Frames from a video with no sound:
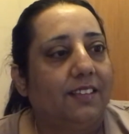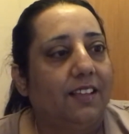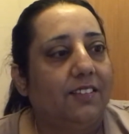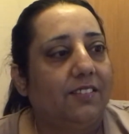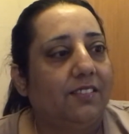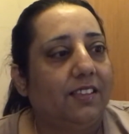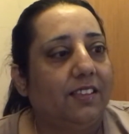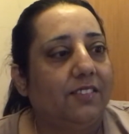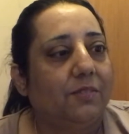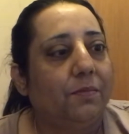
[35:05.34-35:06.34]
I just think
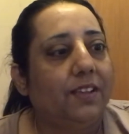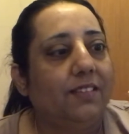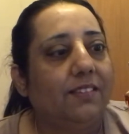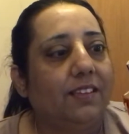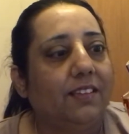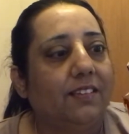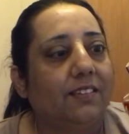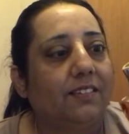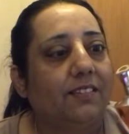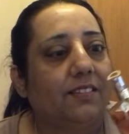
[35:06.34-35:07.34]
it's amazing.
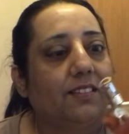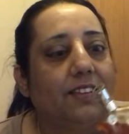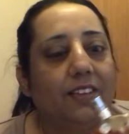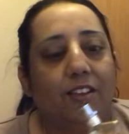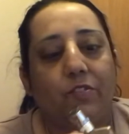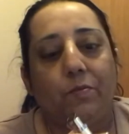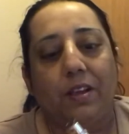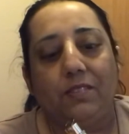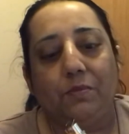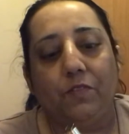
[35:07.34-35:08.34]
It
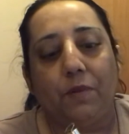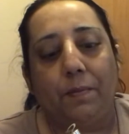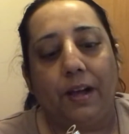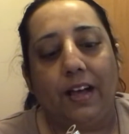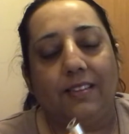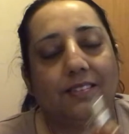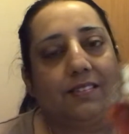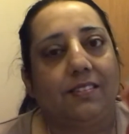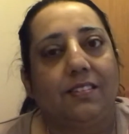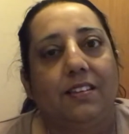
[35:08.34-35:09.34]
reminds me of my
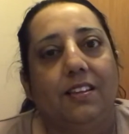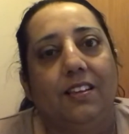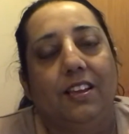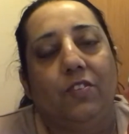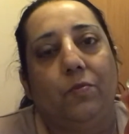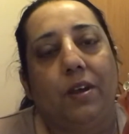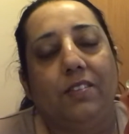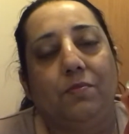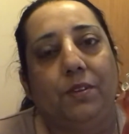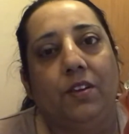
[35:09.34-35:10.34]
past. It
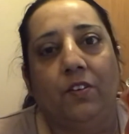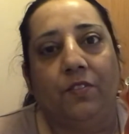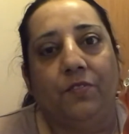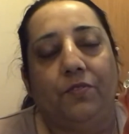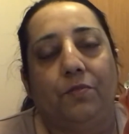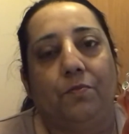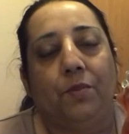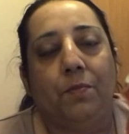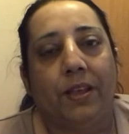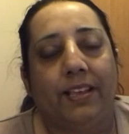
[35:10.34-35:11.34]
reminds me of
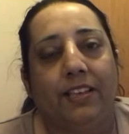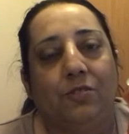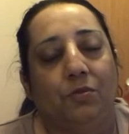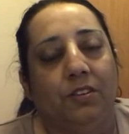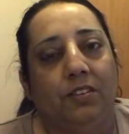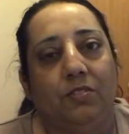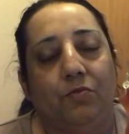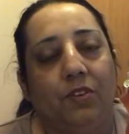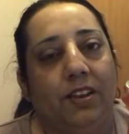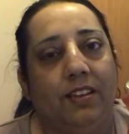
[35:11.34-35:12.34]
when my kids were
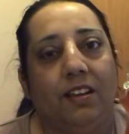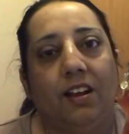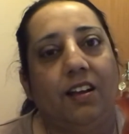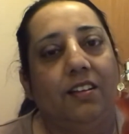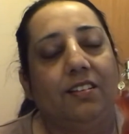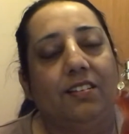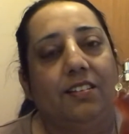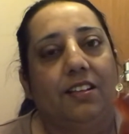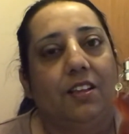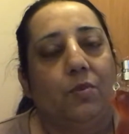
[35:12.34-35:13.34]
really young,
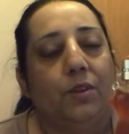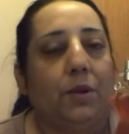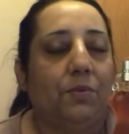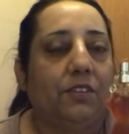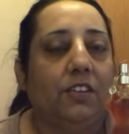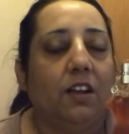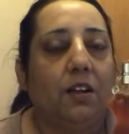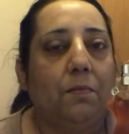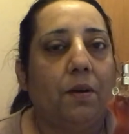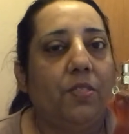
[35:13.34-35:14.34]
when I was a
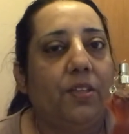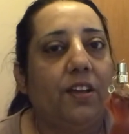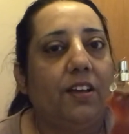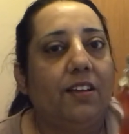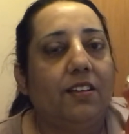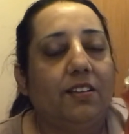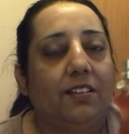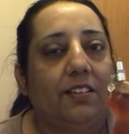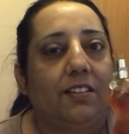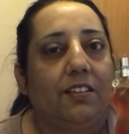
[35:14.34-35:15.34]
young mother.
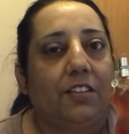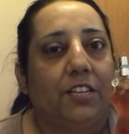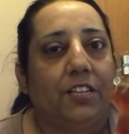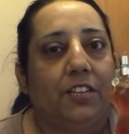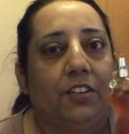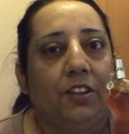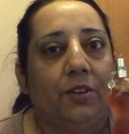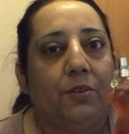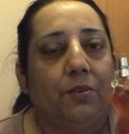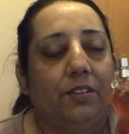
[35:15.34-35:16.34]
You
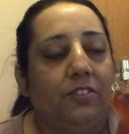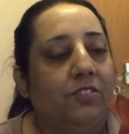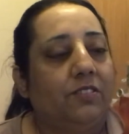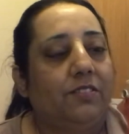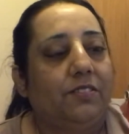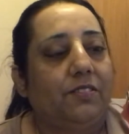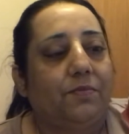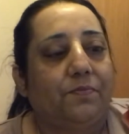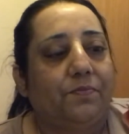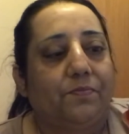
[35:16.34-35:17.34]
know, it just,
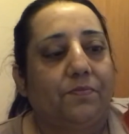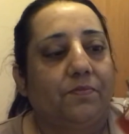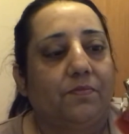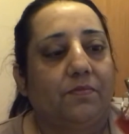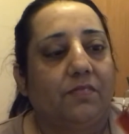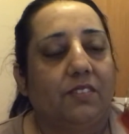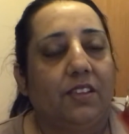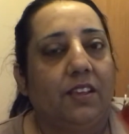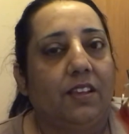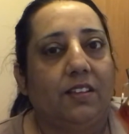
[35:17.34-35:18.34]

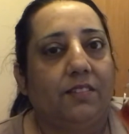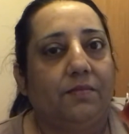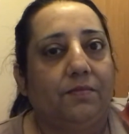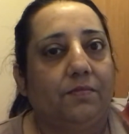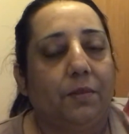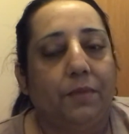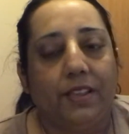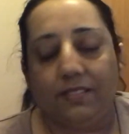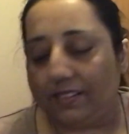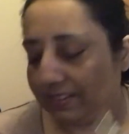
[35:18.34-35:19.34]
yeah,
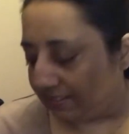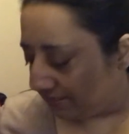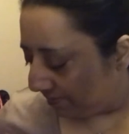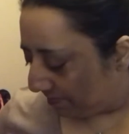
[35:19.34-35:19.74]
amazing.